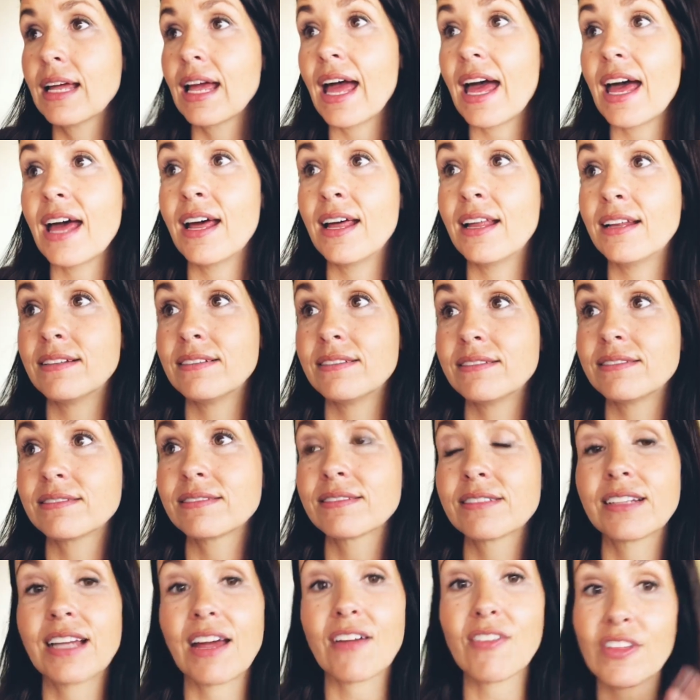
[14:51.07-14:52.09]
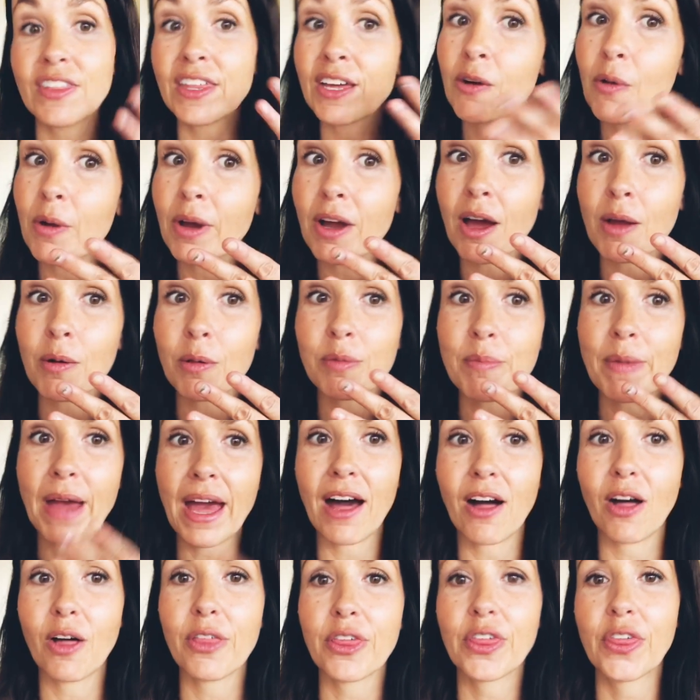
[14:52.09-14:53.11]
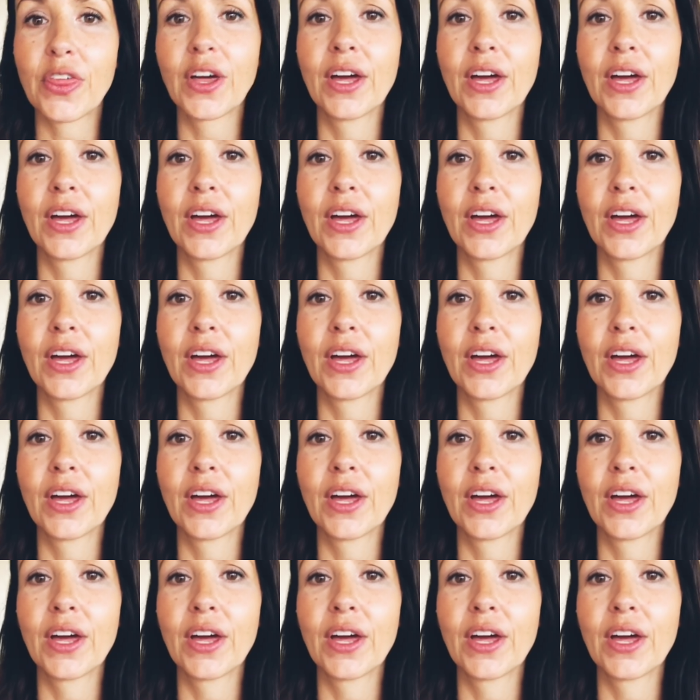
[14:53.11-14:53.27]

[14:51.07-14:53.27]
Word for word: and everything going on with my health.